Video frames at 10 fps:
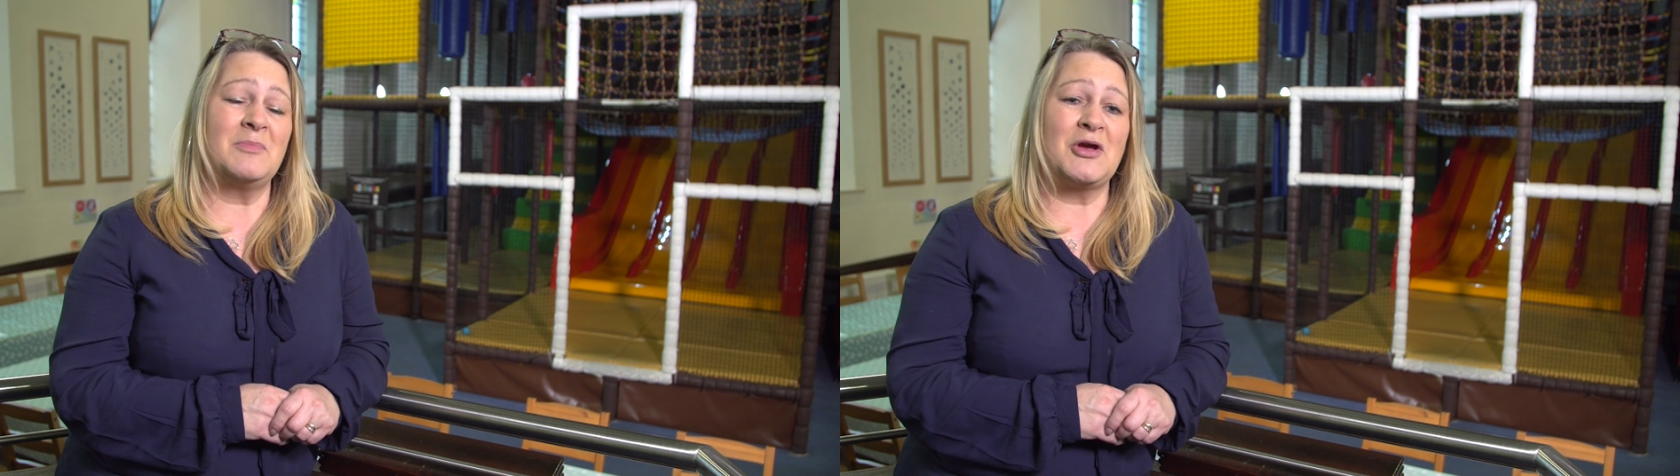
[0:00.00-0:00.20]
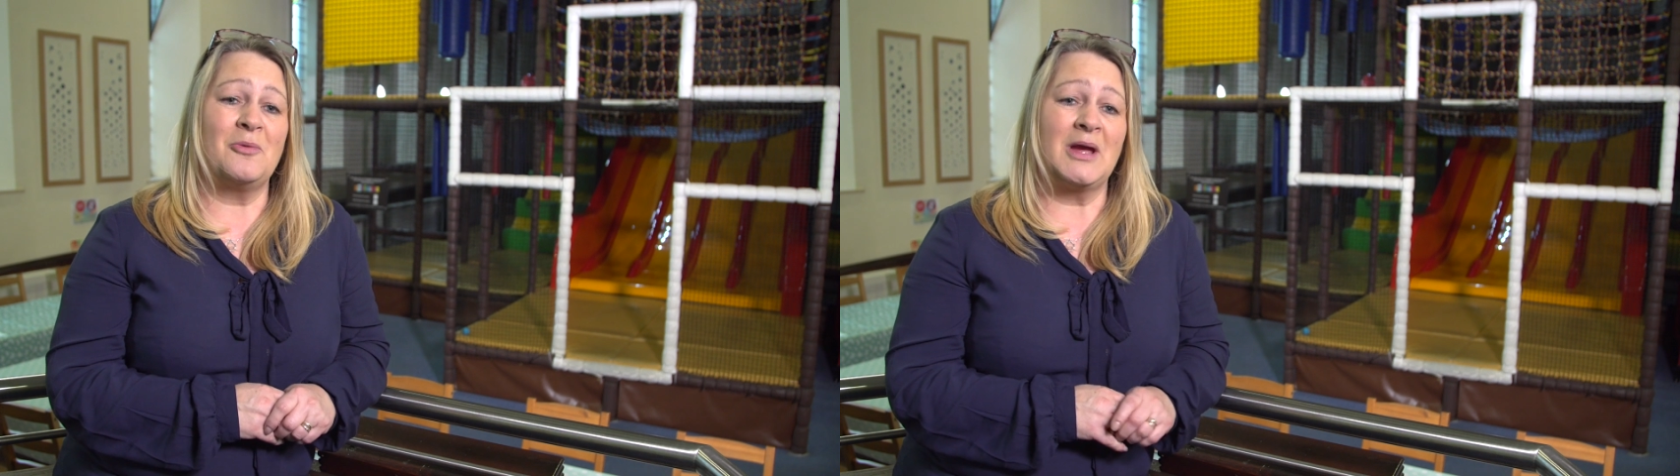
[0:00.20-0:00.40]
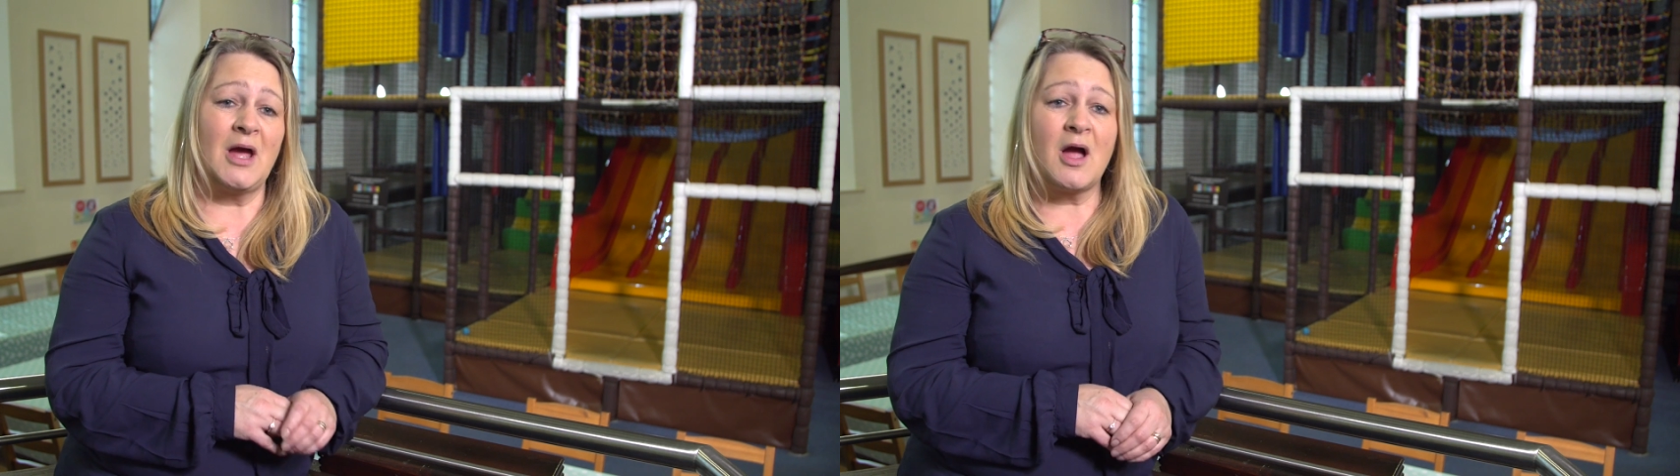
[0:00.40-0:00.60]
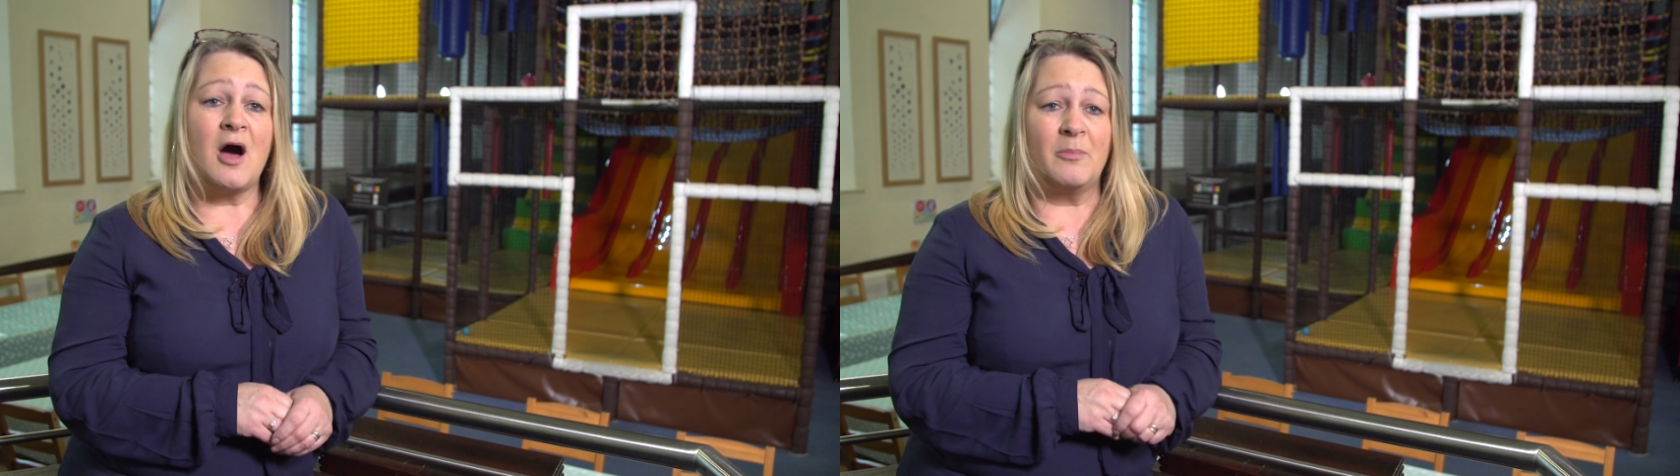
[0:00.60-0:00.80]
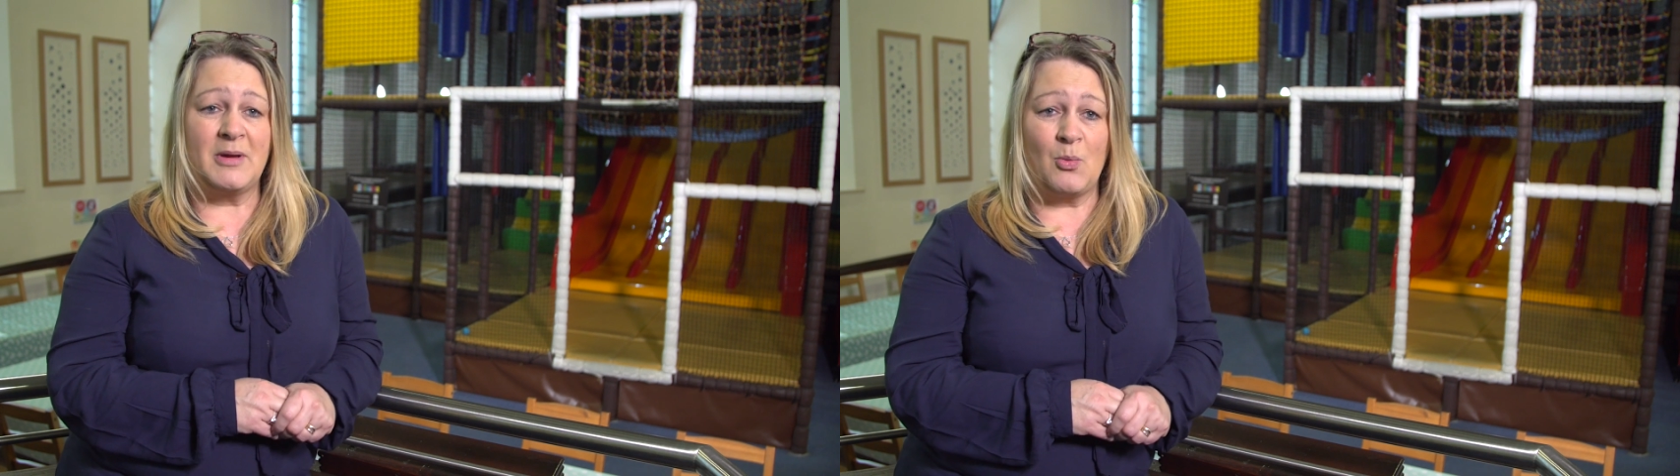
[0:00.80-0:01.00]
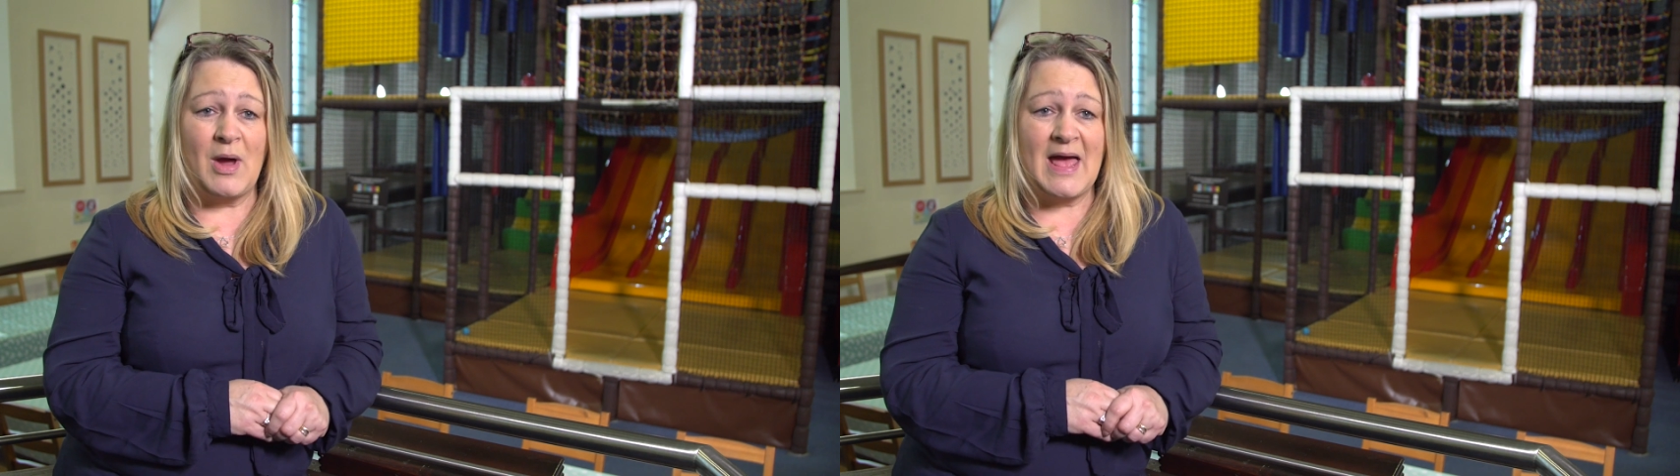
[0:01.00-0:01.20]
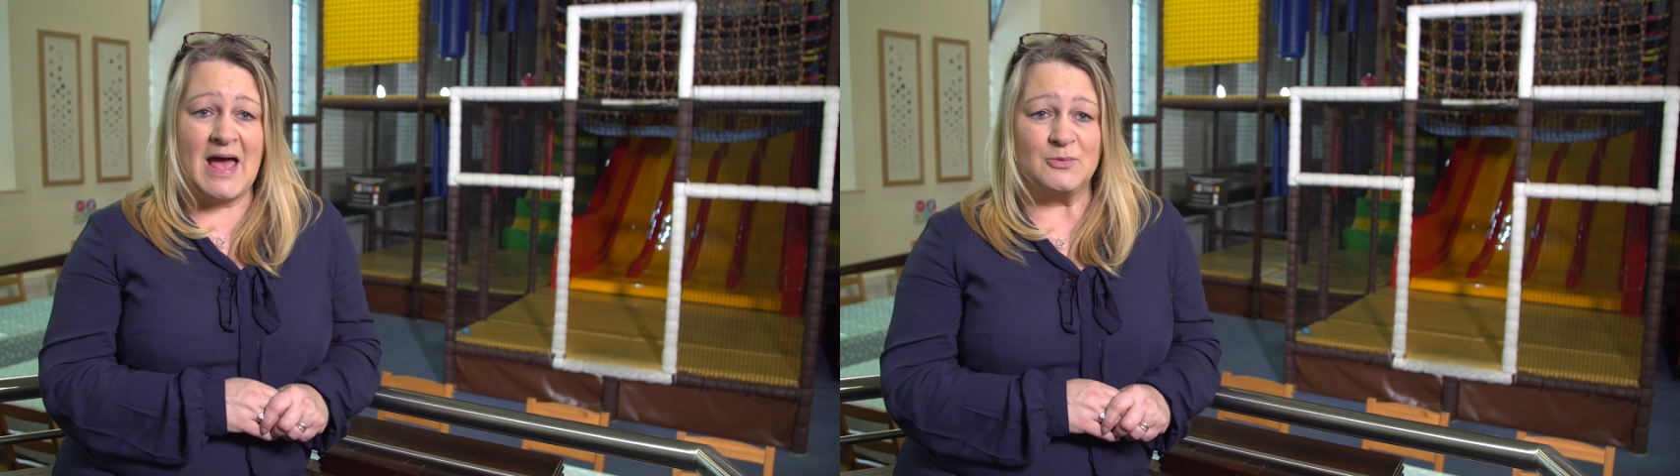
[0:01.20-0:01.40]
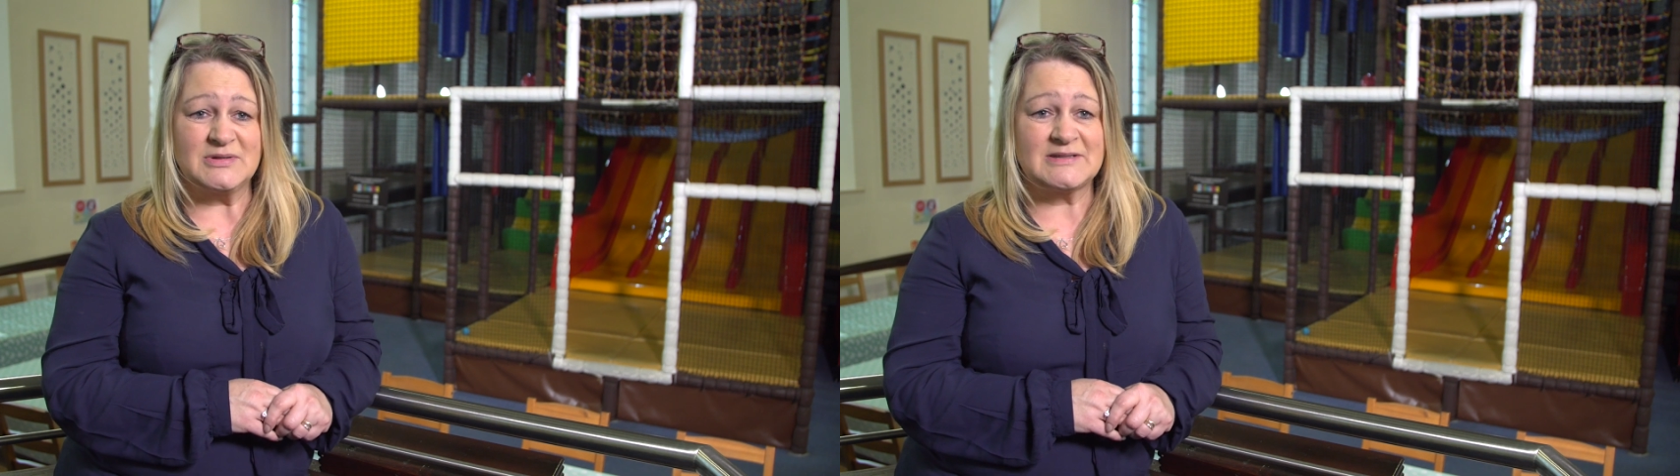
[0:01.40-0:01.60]
becoming a carpet
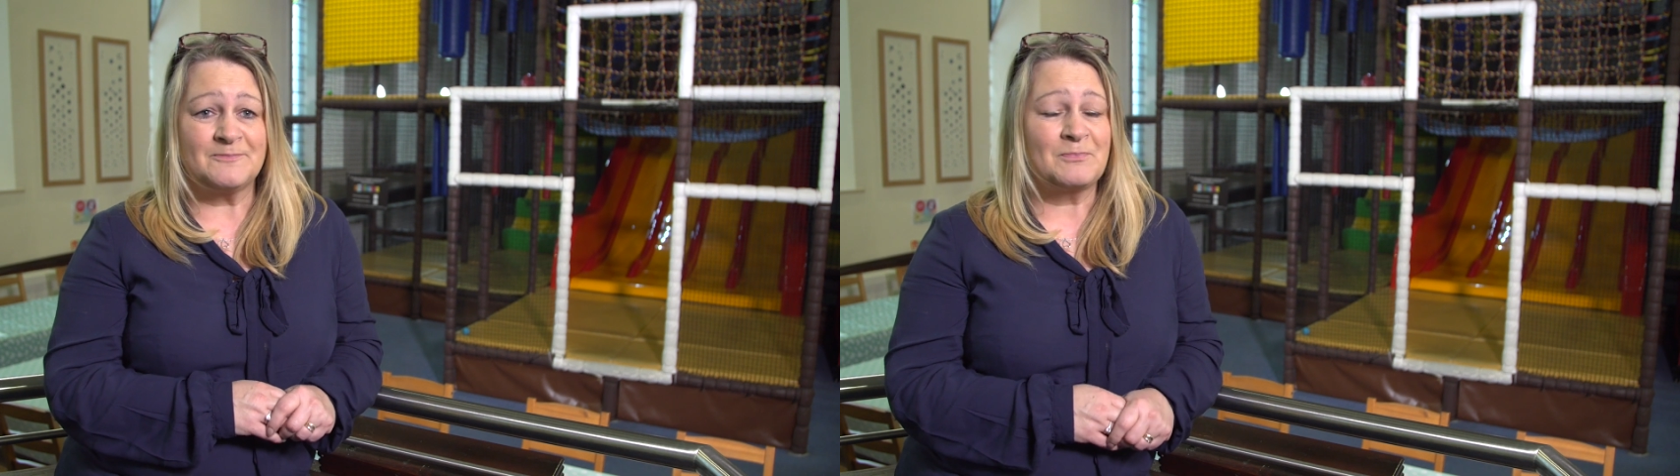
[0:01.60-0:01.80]
warehouse?